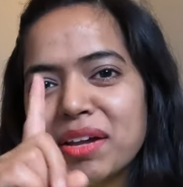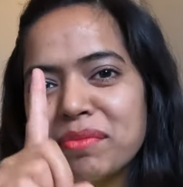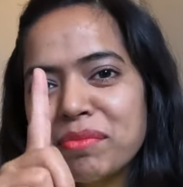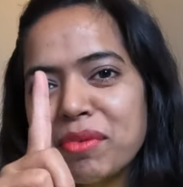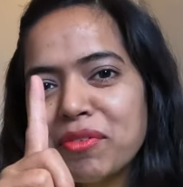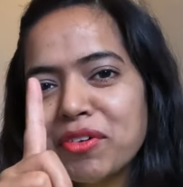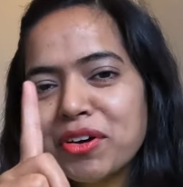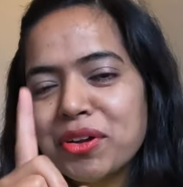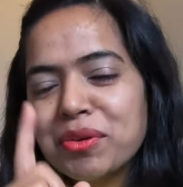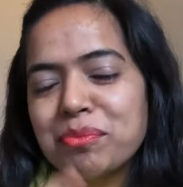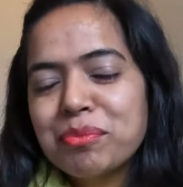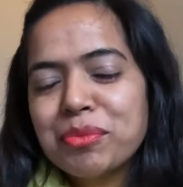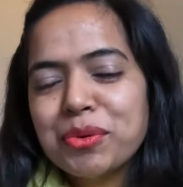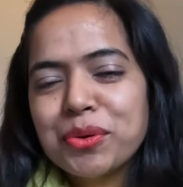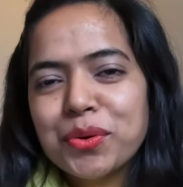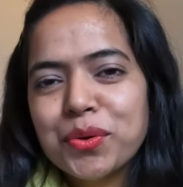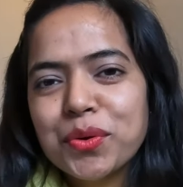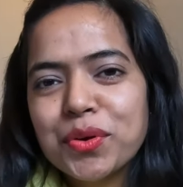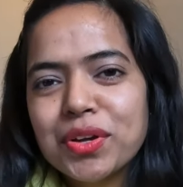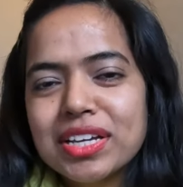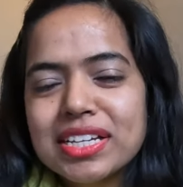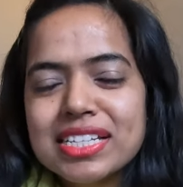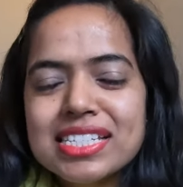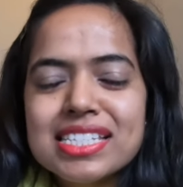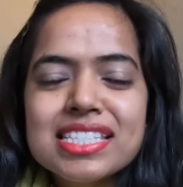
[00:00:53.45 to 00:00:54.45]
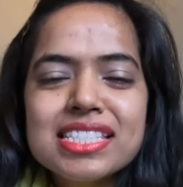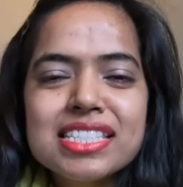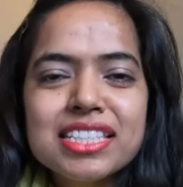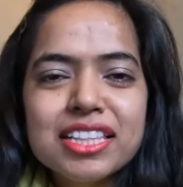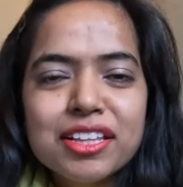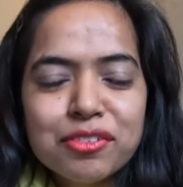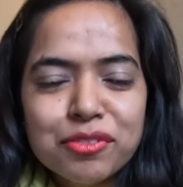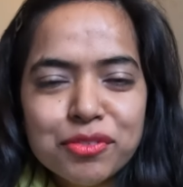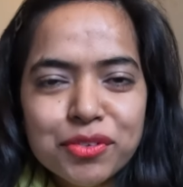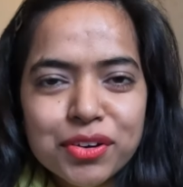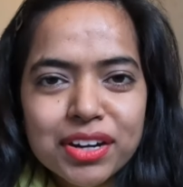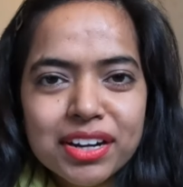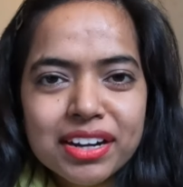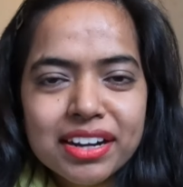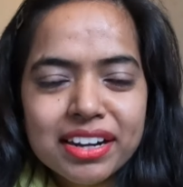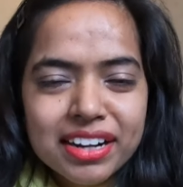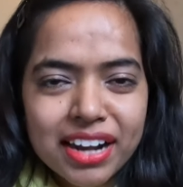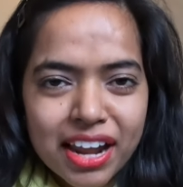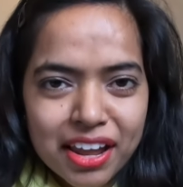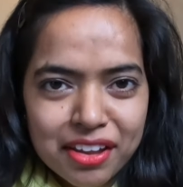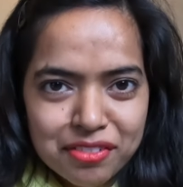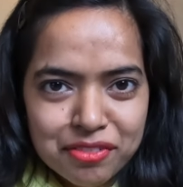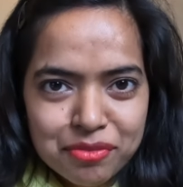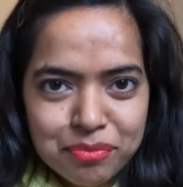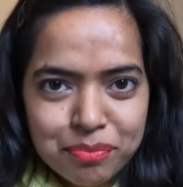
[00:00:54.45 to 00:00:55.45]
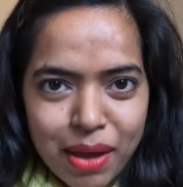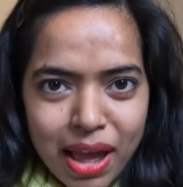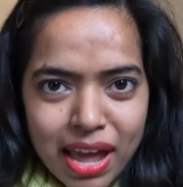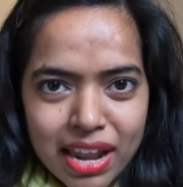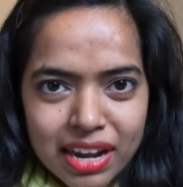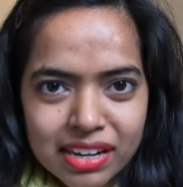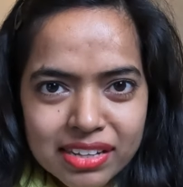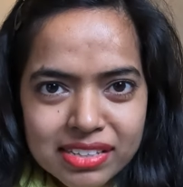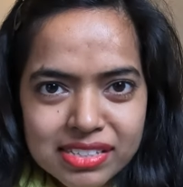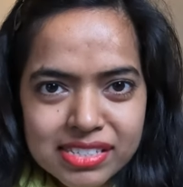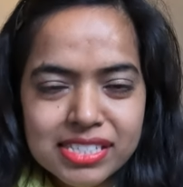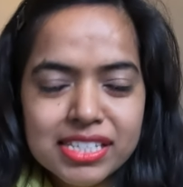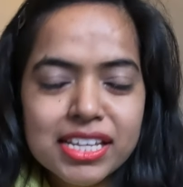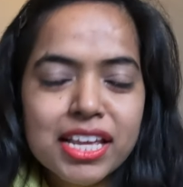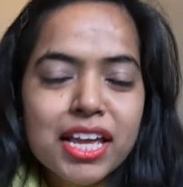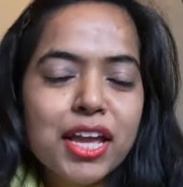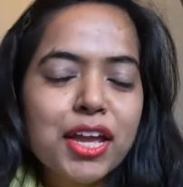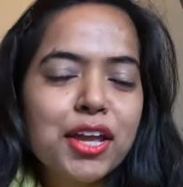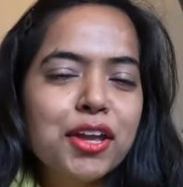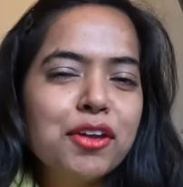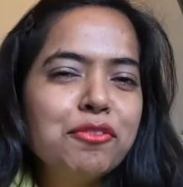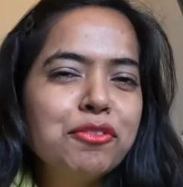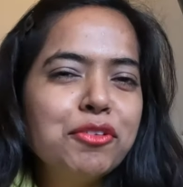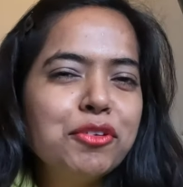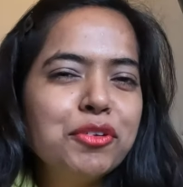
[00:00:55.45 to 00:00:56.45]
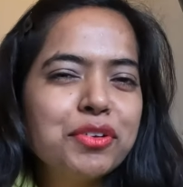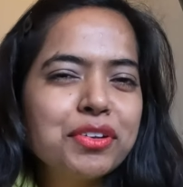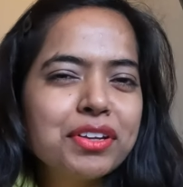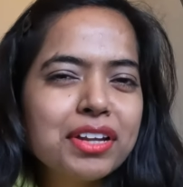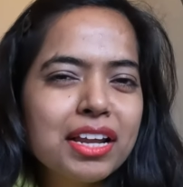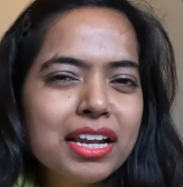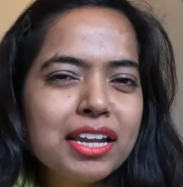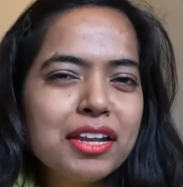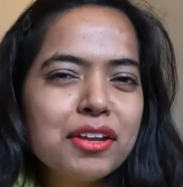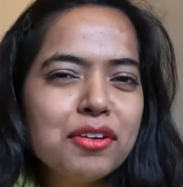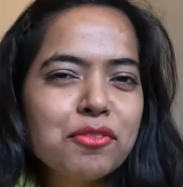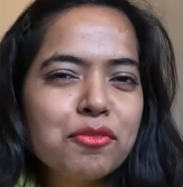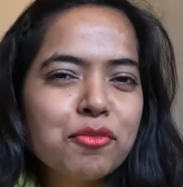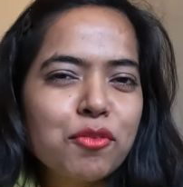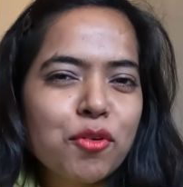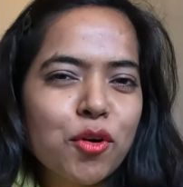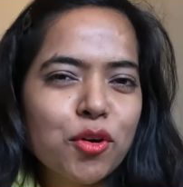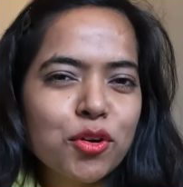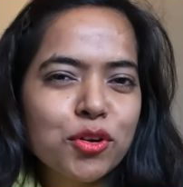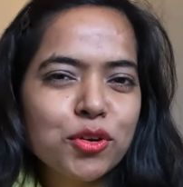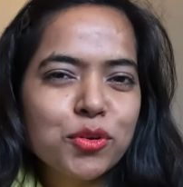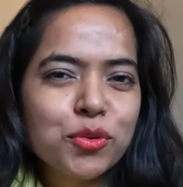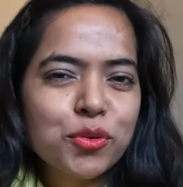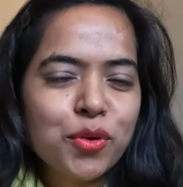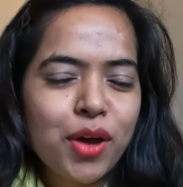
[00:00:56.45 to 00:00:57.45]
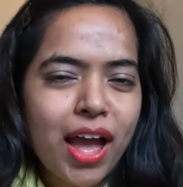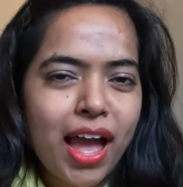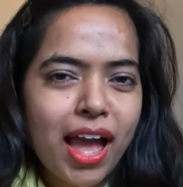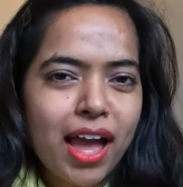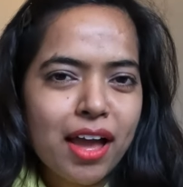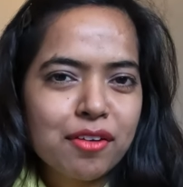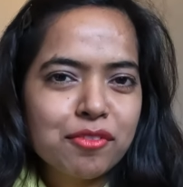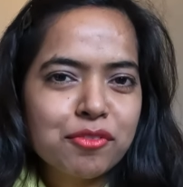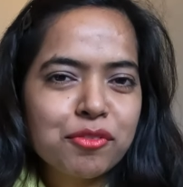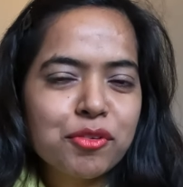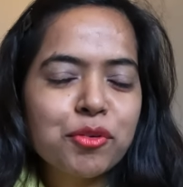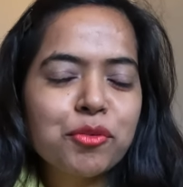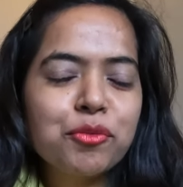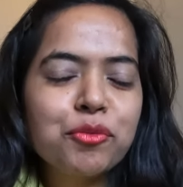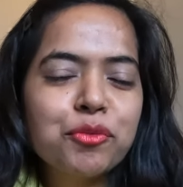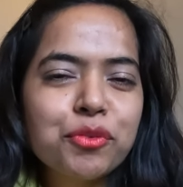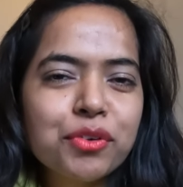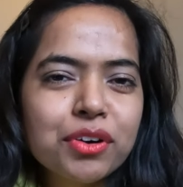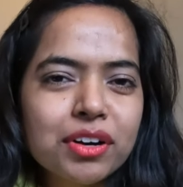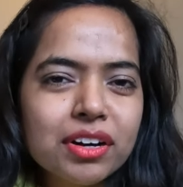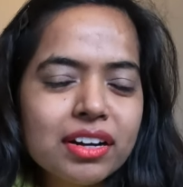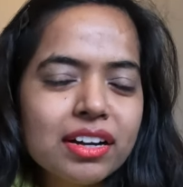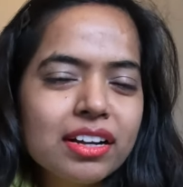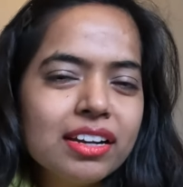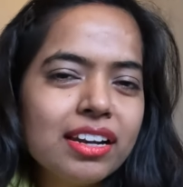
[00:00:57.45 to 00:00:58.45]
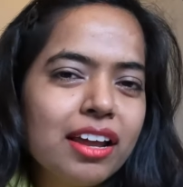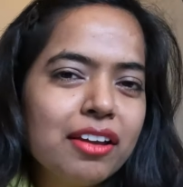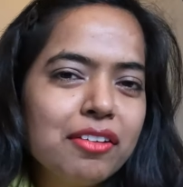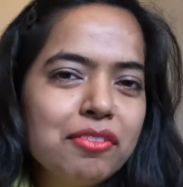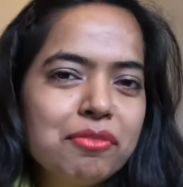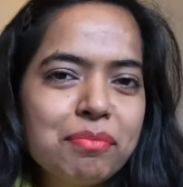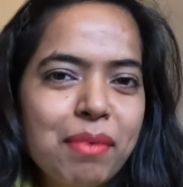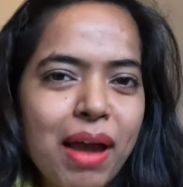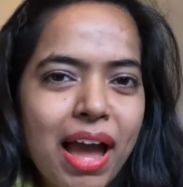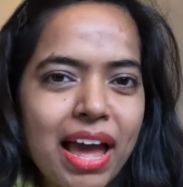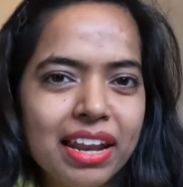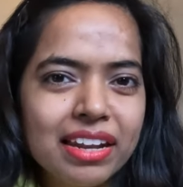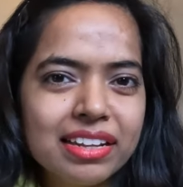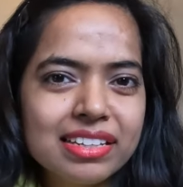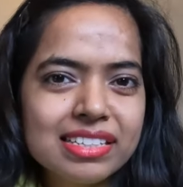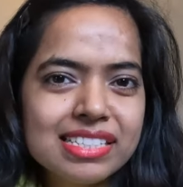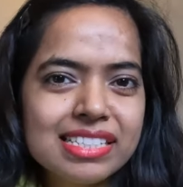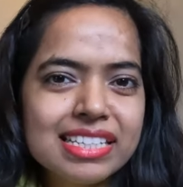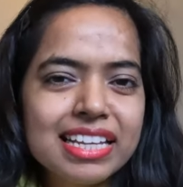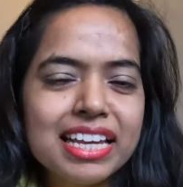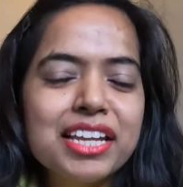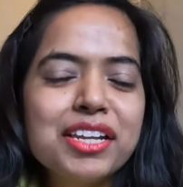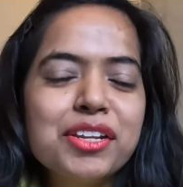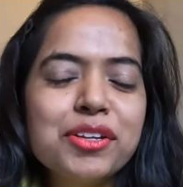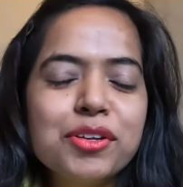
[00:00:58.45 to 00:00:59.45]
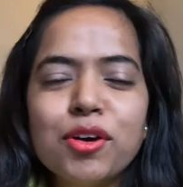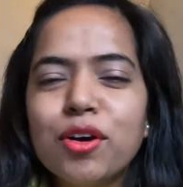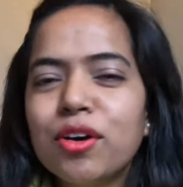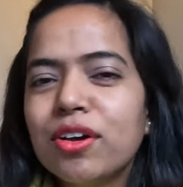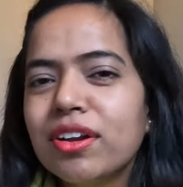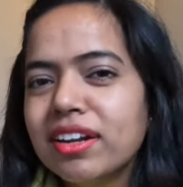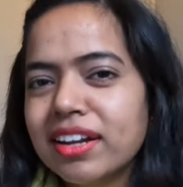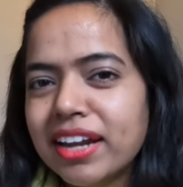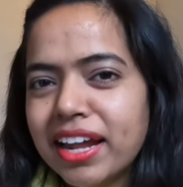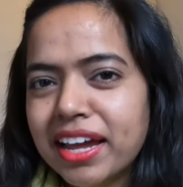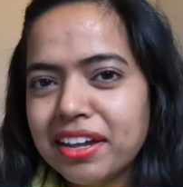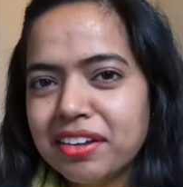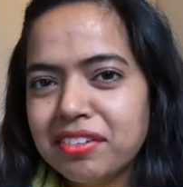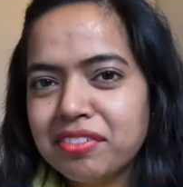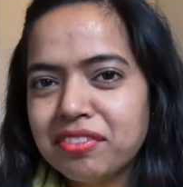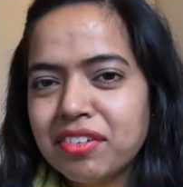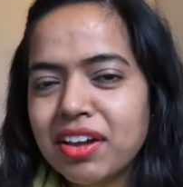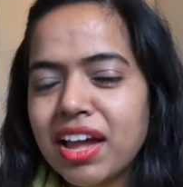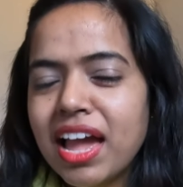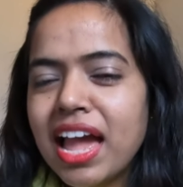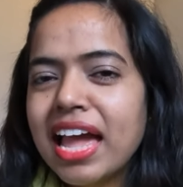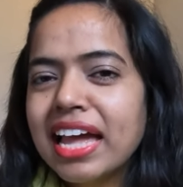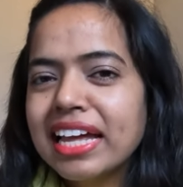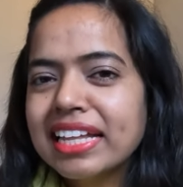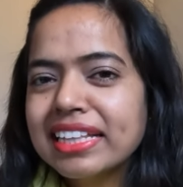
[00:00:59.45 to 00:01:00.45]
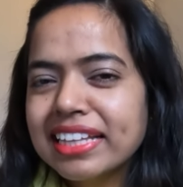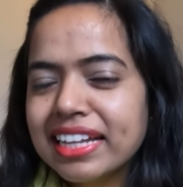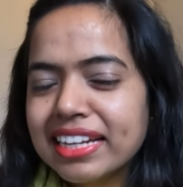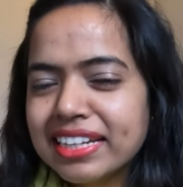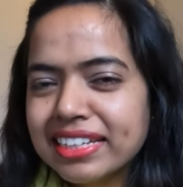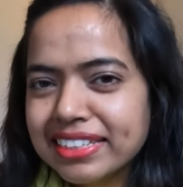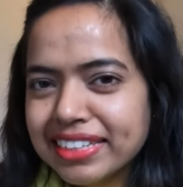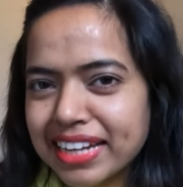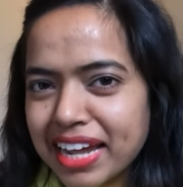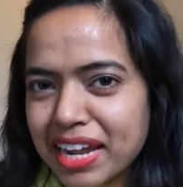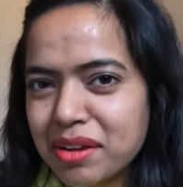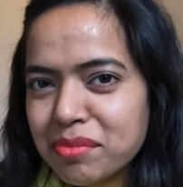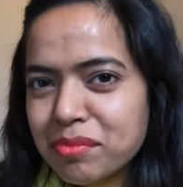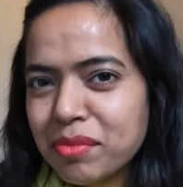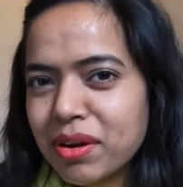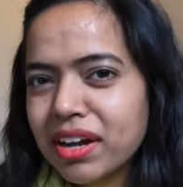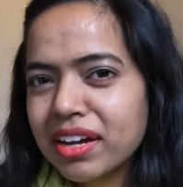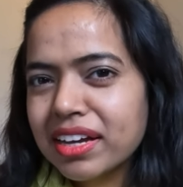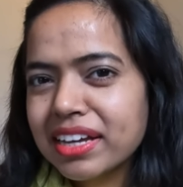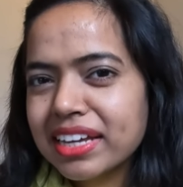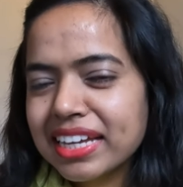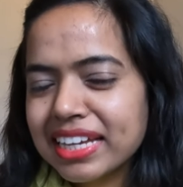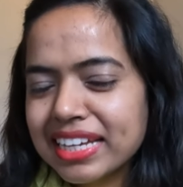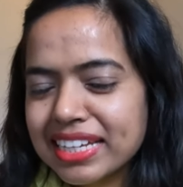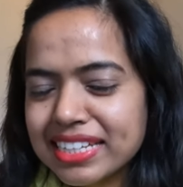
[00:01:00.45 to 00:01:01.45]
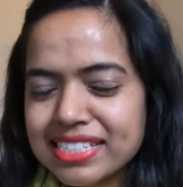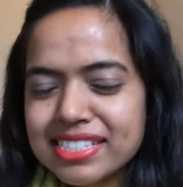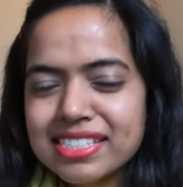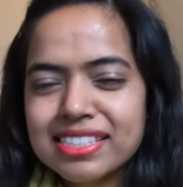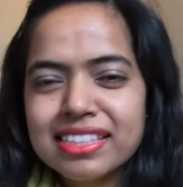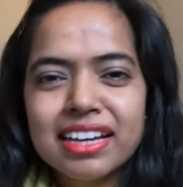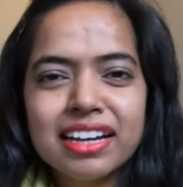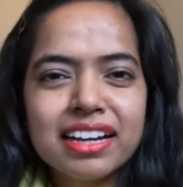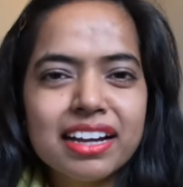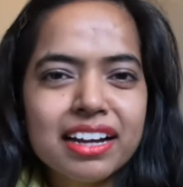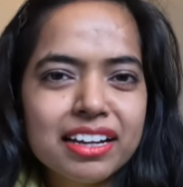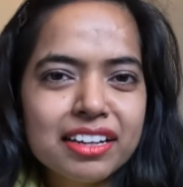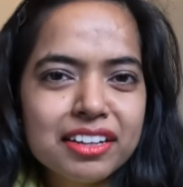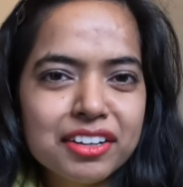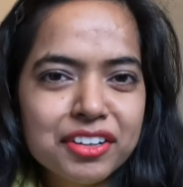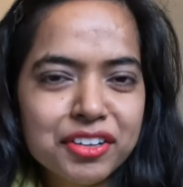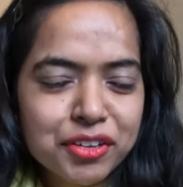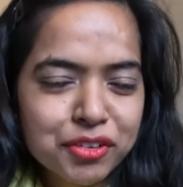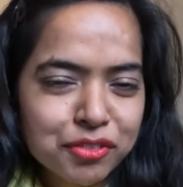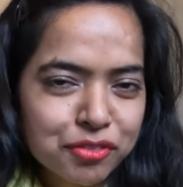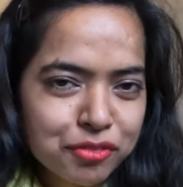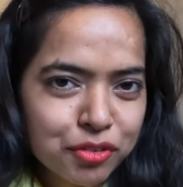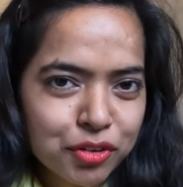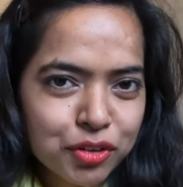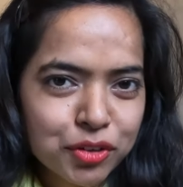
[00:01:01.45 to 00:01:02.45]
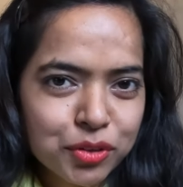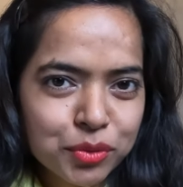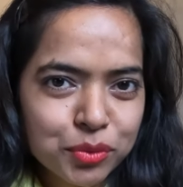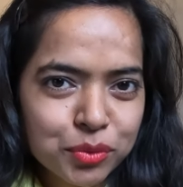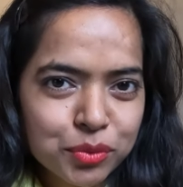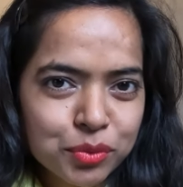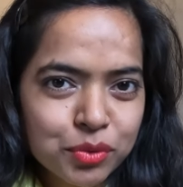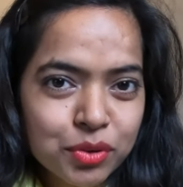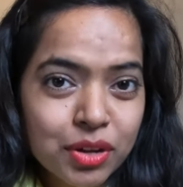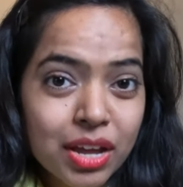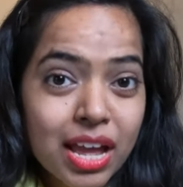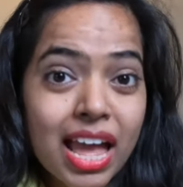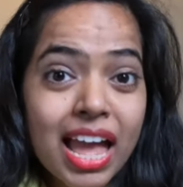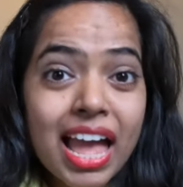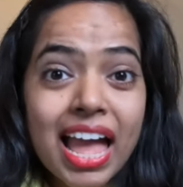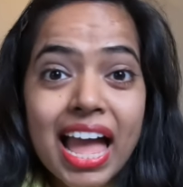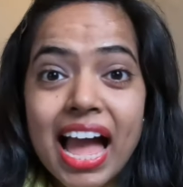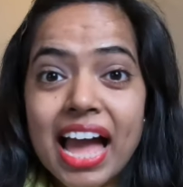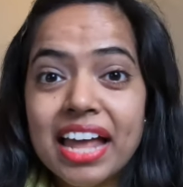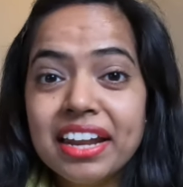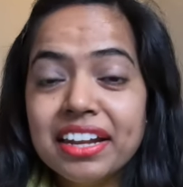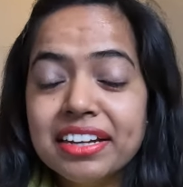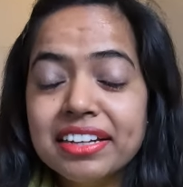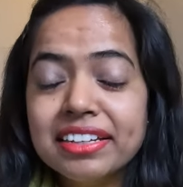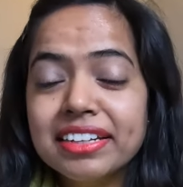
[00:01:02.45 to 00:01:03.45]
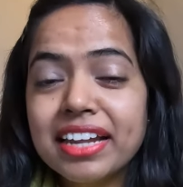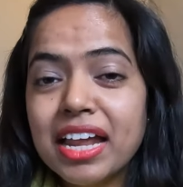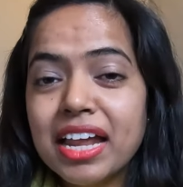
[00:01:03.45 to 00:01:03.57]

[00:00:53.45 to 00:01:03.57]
number one pro is the work-life balance. If you really want to have work-life balance in your life, then Denmark is the country for you. And in